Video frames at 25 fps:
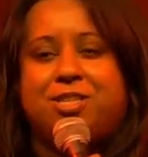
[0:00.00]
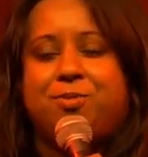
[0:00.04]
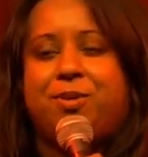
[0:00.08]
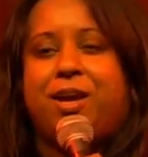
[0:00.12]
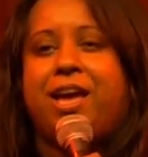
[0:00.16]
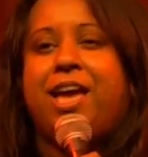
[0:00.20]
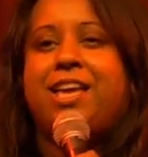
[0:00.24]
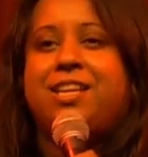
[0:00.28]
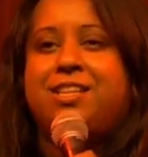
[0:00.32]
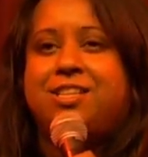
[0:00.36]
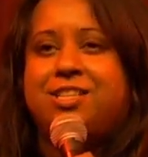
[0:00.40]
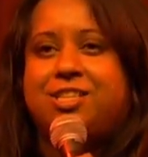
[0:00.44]
to a
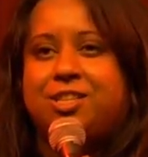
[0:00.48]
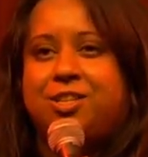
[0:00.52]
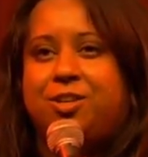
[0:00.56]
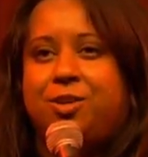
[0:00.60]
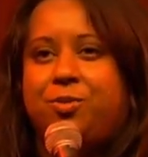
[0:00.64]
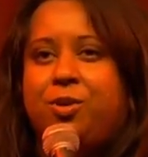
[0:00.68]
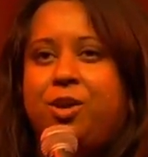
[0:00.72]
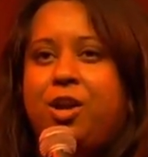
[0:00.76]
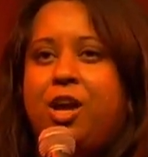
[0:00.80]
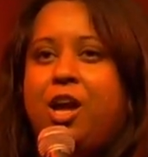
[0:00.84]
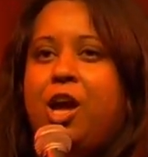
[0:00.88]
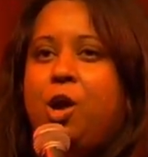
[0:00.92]
hen
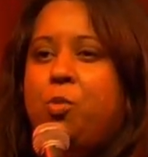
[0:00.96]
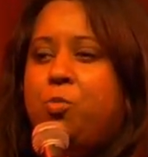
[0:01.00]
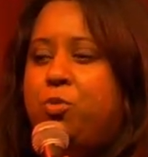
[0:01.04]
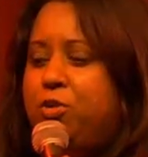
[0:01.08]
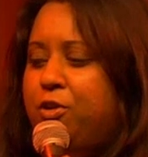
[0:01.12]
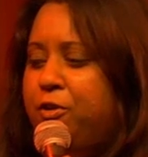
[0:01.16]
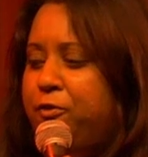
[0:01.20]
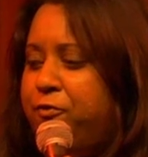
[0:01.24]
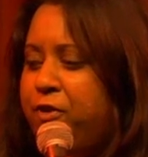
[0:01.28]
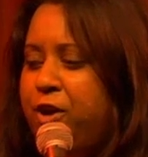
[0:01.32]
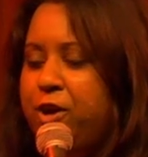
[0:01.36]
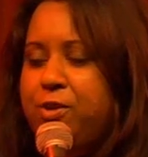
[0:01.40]
do when
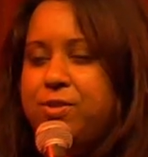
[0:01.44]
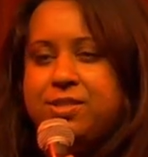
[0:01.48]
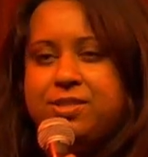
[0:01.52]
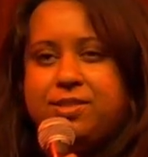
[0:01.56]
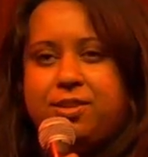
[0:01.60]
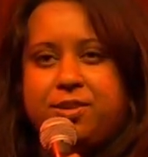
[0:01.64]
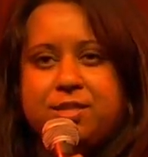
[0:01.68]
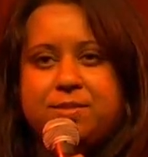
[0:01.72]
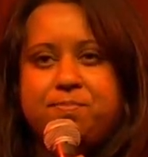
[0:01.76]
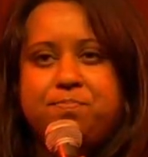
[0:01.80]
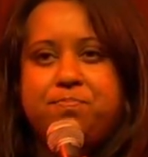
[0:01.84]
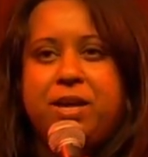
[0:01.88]
your phone
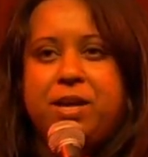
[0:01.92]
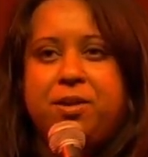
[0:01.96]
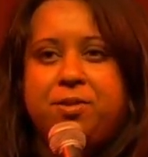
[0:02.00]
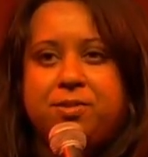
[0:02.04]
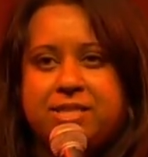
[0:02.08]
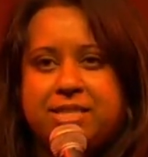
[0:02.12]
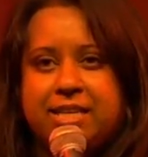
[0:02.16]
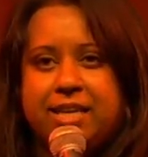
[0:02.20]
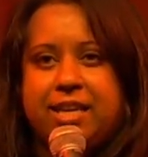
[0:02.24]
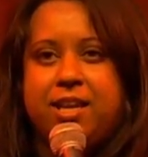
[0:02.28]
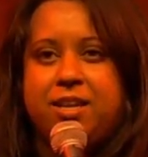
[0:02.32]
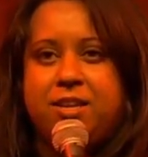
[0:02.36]
starts
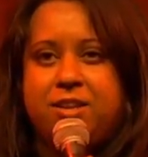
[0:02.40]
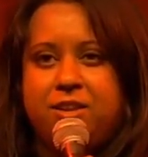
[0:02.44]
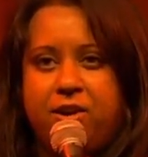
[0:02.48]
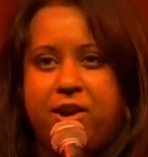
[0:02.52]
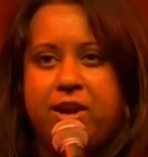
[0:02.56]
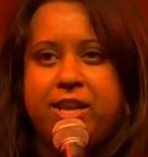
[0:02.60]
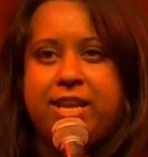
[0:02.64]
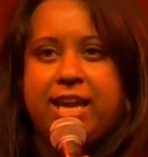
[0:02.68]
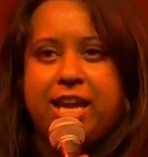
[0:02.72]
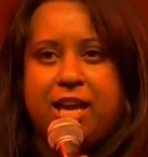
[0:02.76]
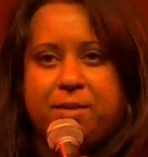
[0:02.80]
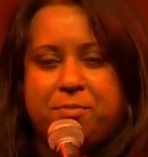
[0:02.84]
melting at
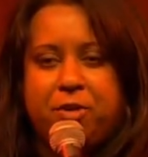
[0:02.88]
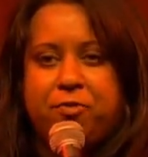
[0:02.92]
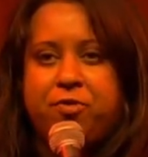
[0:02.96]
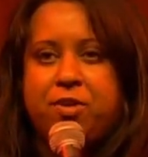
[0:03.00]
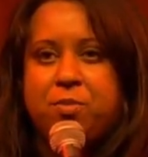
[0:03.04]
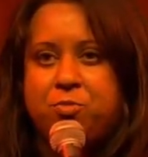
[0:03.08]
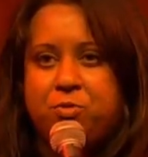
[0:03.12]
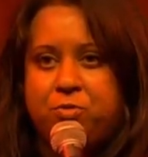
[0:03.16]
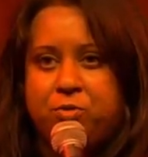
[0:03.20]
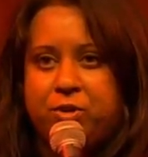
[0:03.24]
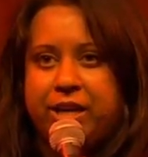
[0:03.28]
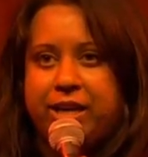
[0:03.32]
9 AM every
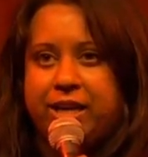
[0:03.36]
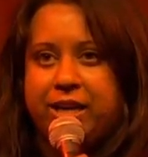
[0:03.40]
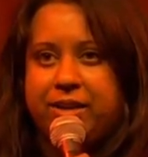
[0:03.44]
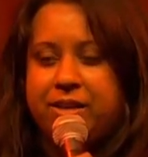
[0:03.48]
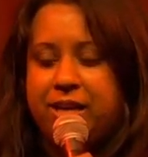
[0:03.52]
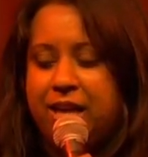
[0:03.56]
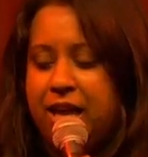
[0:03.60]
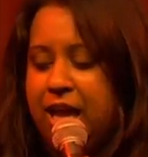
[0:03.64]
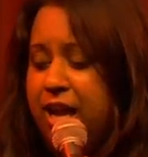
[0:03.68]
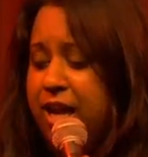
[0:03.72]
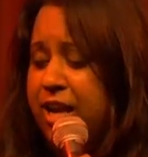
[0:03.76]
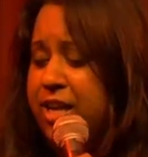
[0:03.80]
morning
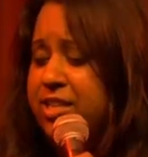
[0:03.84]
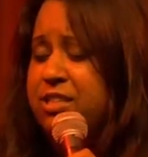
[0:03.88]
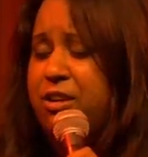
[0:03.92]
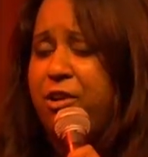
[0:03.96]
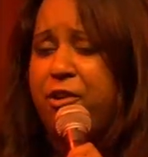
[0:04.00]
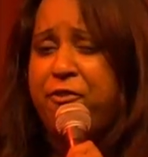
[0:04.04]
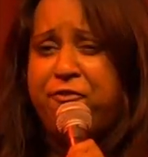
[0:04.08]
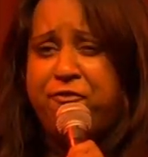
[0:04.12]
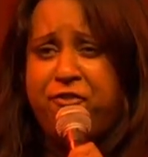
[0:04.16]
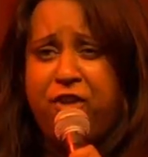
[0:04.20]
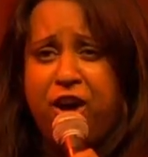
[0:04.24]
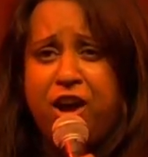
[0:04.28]
because there
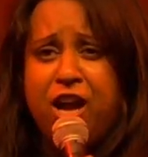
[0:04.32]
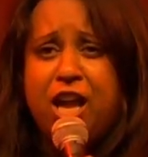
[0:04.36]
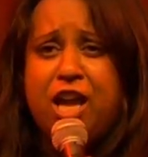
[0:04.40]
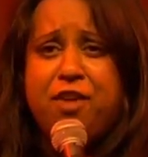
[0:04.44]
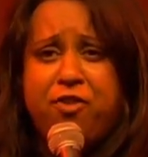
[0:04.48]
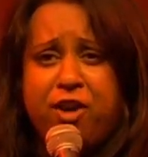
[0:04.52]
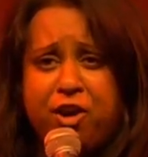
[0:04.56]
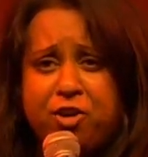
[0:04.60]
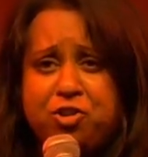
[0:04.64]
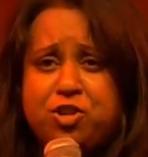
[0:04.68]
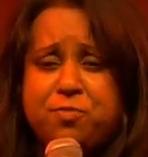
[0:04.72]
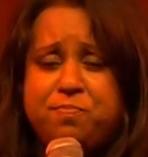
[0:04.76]
are
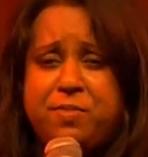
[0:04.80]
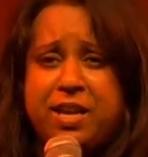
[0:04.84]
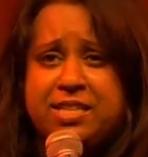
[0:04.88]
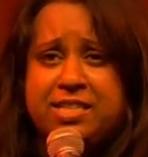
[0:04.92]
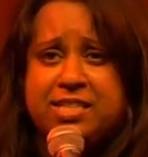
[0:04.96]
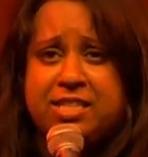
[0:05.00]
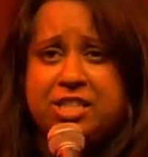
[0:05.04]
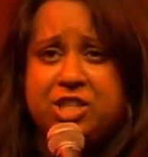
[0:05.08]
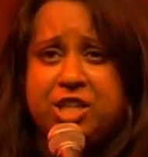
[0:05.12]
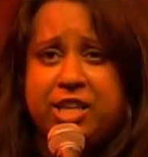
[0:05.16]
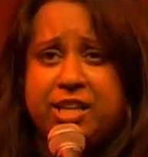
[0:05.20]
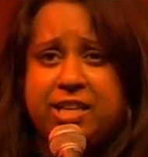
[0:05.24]
500
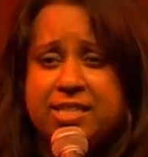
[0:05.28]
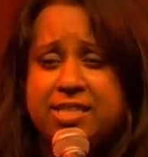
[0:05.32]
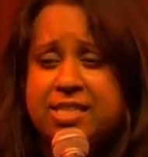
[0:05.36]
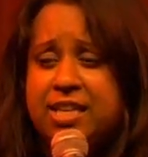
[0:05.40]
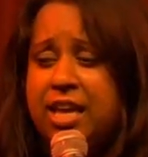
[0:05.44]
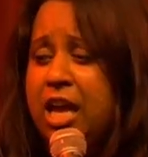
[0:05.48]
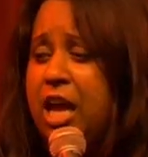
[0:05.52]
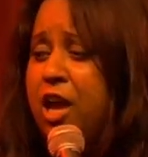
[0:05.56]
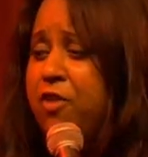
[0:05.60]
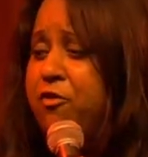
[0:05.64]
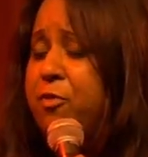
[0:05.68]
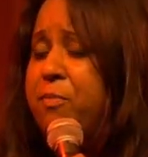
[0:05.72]
messages
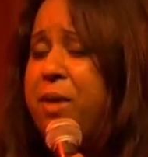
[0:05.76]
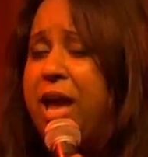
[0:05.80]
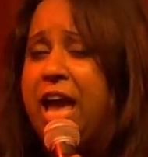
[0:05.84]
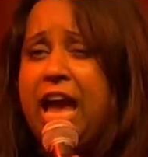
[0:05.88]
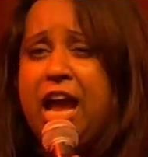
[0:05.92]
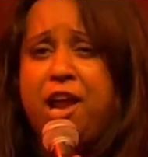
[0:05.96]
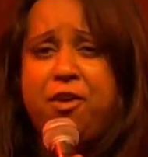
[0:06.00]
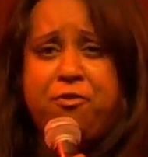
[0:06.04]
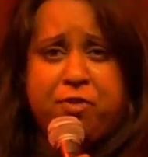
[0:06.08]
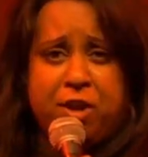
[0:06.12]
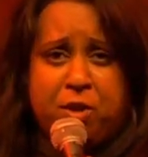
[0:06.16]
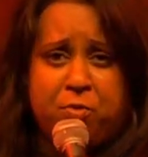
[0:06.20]
from
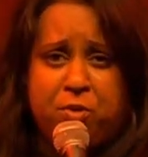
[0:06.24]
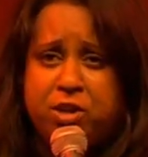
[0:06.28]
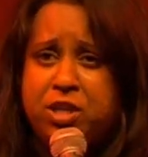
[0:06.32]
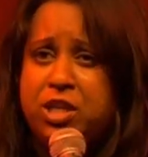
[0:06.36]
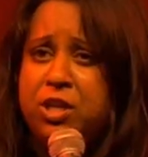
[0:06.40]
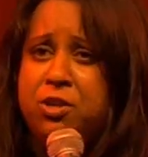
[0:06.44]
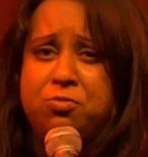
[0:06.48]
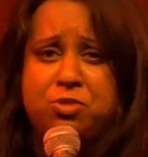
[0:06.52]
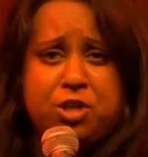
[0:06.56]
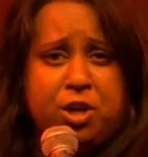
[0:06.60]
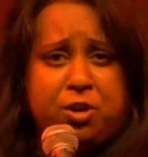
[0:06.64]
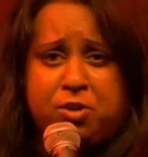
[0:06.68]
everyone
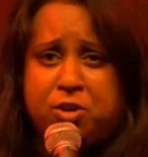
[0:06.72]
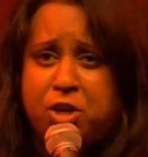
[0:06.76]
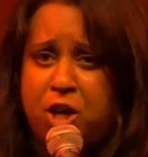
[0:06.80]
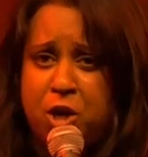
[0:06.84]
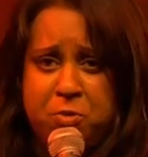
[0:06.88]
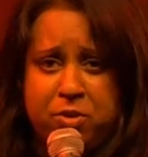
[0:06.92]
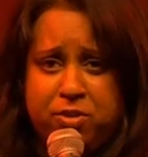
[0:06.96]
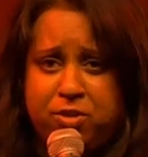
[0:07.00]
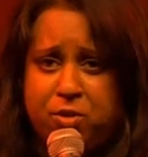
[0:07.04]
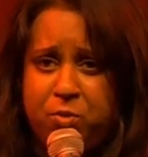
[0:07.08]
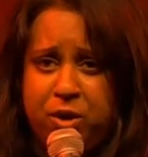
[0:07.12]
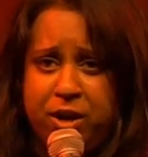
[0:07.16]
you don't know
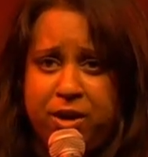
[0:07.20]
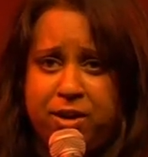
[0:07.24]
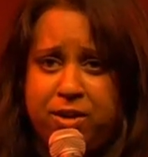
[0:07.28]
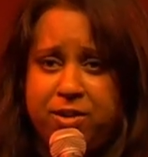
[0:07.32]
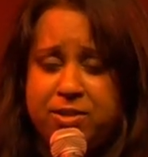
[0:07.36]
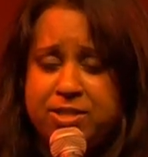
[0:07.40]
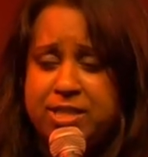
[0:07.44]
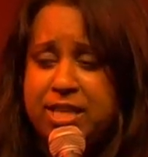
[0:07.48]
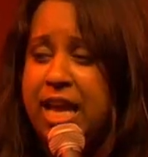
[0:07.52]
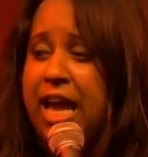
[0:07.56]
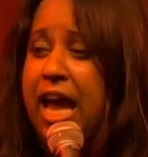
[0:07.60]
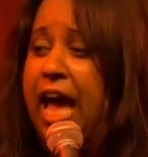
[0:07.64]
in the
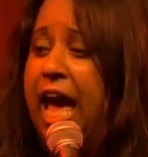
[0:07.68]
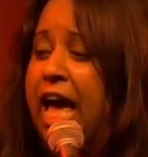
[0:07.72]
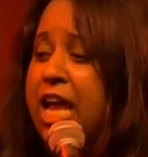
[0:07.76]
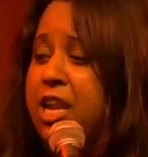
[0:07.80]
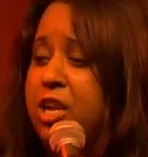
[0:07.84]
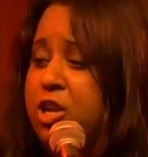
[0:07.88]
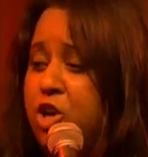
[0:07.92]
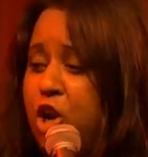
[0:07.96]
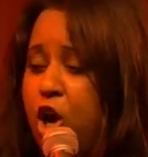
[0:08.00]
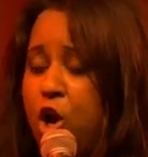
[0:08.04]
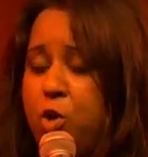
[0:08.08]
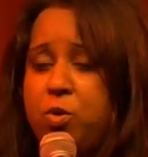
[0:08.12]
world
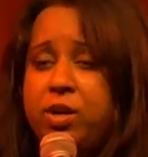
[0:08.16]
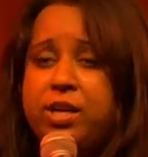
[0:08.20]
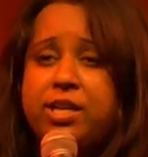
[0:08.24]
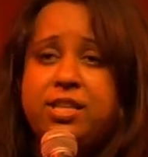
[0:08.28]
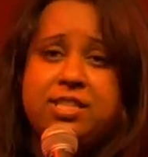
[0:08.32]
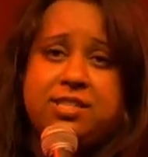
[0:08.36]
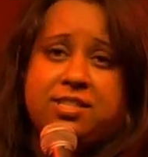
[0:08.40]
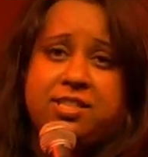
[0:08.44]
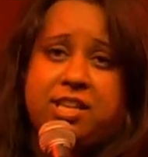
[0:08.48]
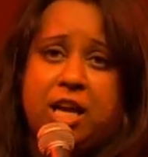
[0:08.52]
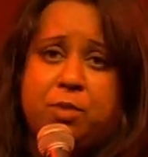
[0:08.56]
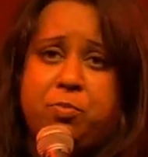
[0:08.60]
and no one can
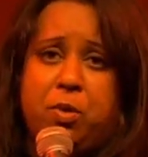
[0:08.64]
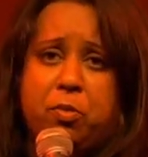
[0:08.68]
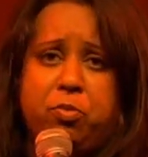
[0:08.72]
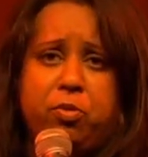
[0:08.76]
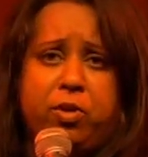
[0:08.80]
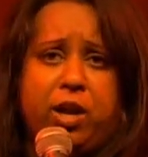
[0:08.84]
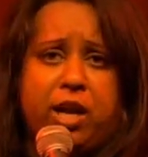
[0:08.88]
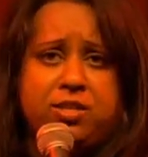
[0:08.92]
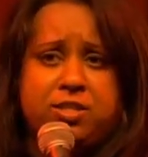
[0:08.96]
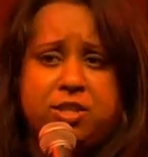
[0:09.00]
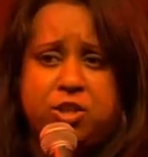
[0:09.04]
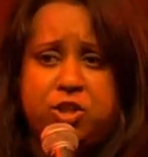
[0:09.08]
decide whether we're
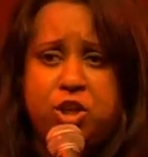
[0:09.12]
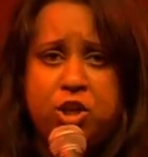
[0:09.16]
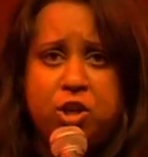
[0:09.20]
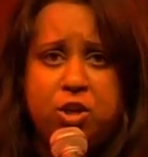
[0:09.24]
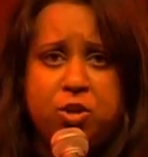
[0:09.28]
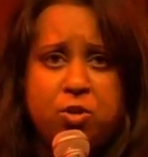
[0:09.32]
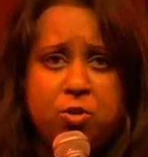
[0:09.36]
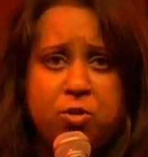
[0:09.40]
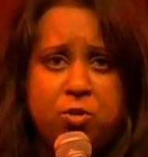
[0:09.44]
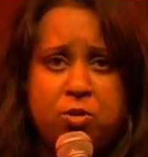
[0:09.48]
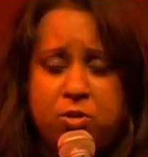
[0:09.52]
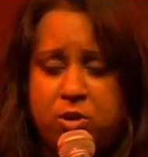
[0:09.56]
going to New
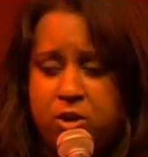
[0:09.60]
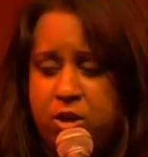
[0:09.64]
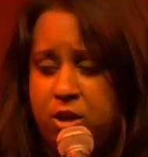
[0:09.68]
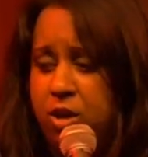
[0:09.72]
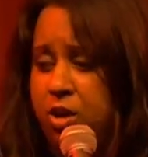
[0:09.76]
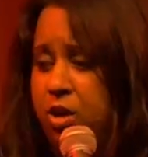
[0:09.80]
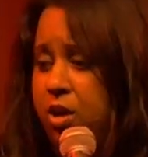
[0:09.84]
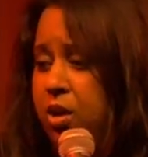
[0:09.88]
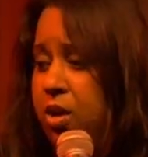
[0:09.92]
York